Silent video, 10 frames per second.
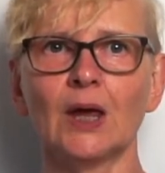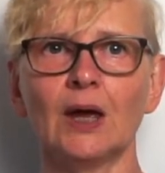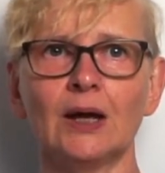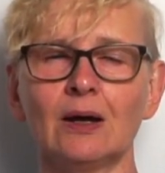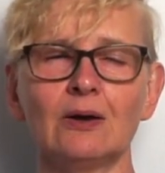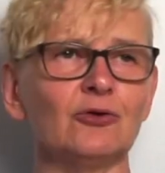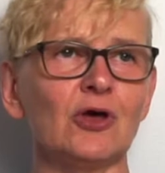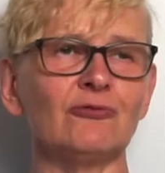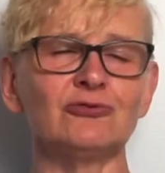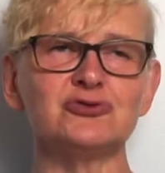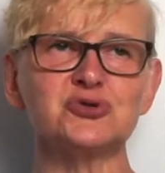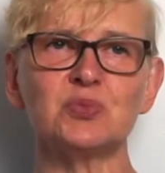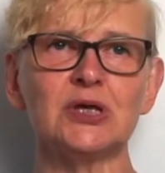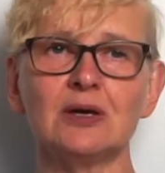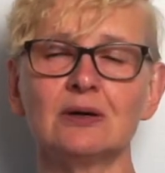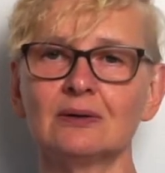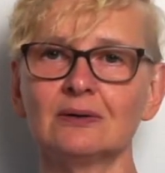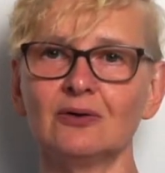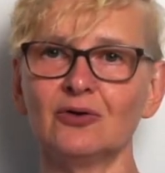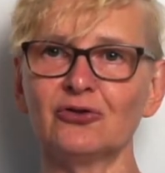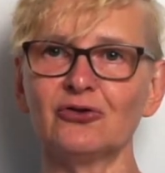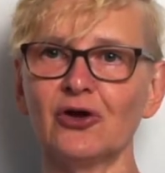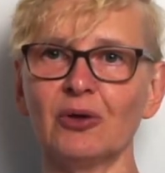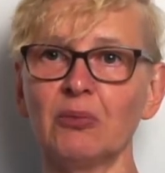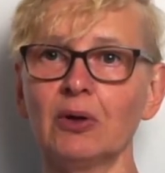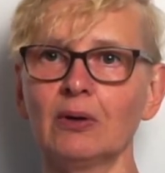I don't have to speak all the time.